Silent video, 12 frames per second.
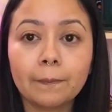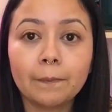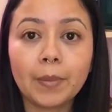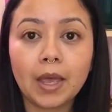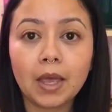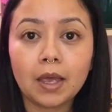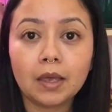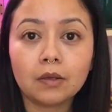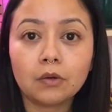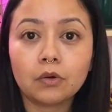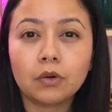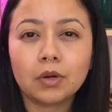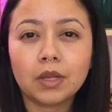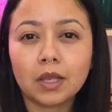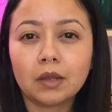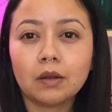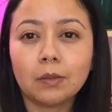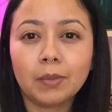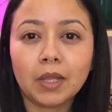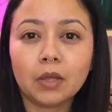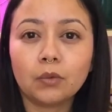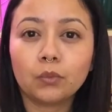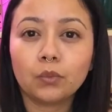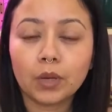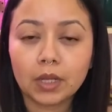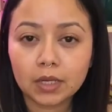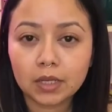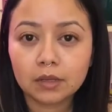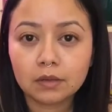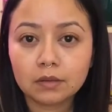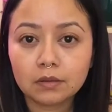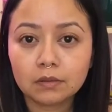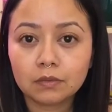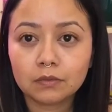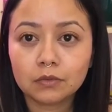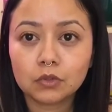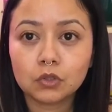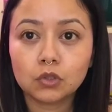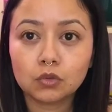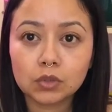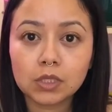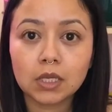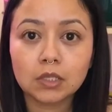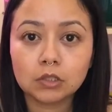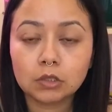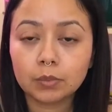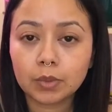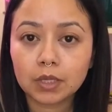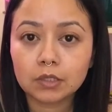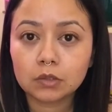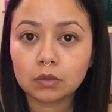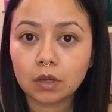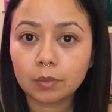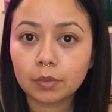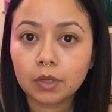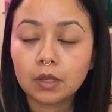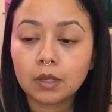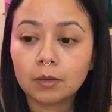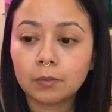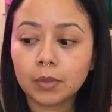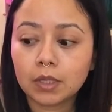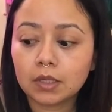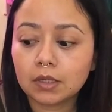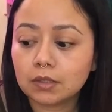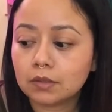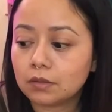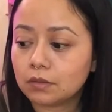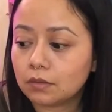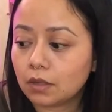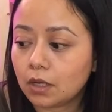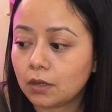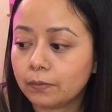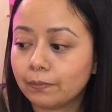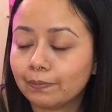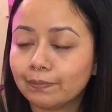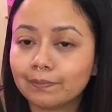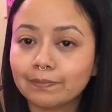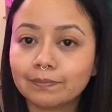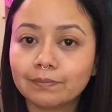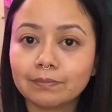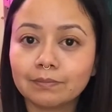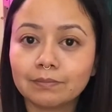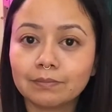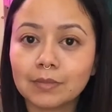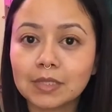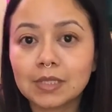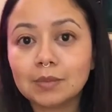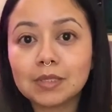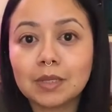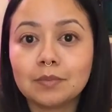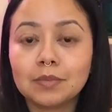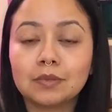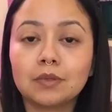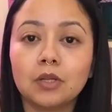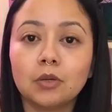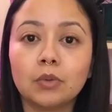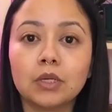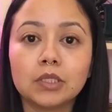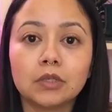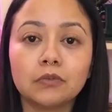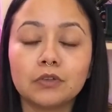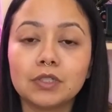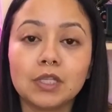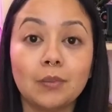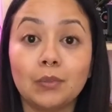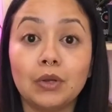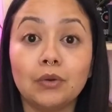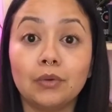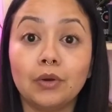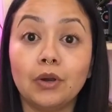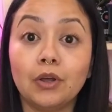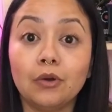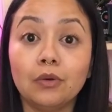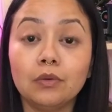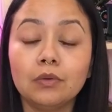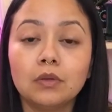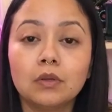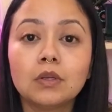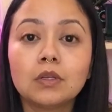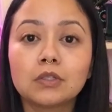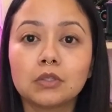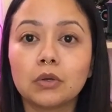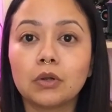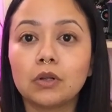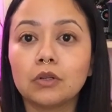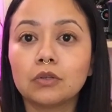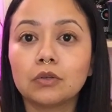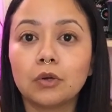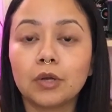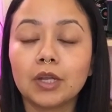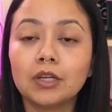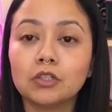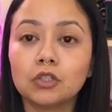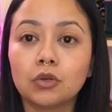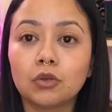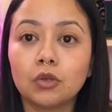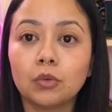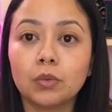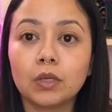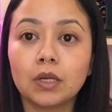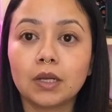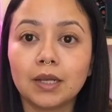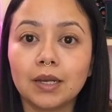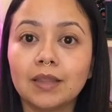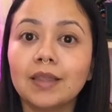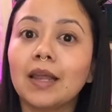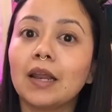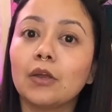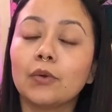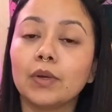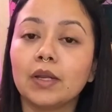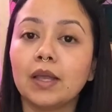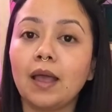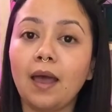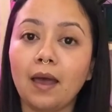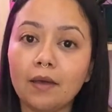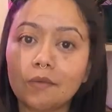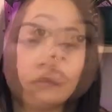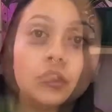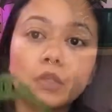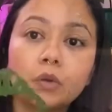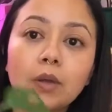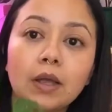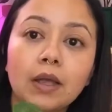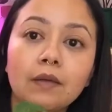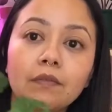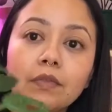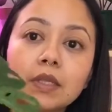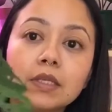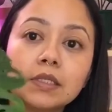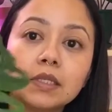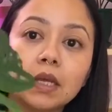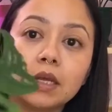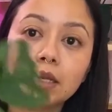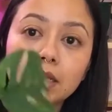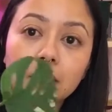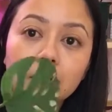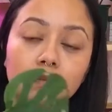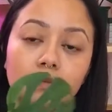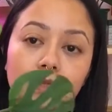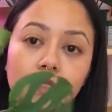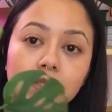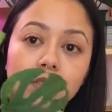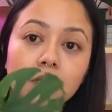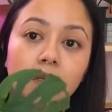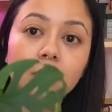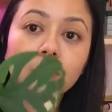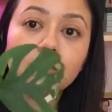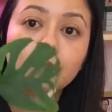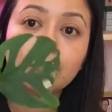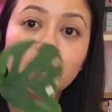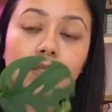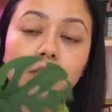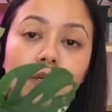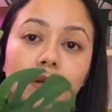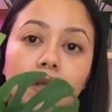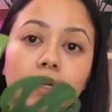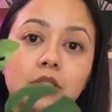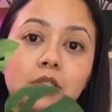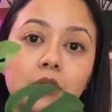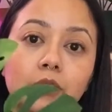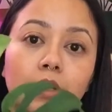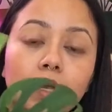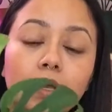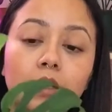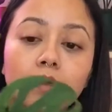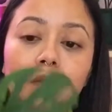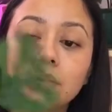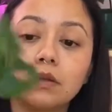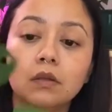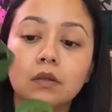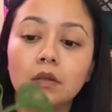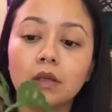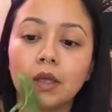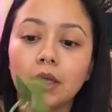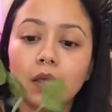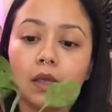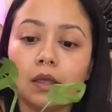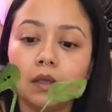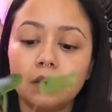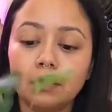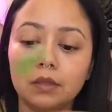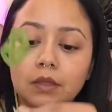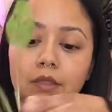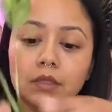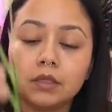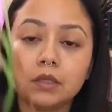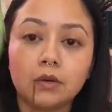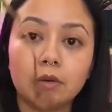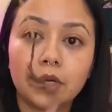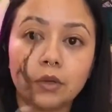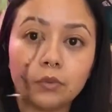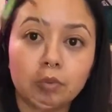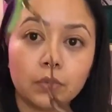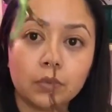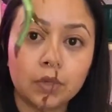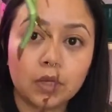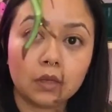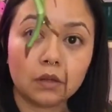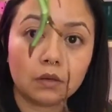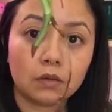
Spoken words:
pack or get a plant ready to take to a plant swap, because sometimes, you know, when it's our first time, we don't know. So I'll go ahead and show you with a cutting that I already have. So I have this cutting. This is a Monstera adansonii, and this is already rooted.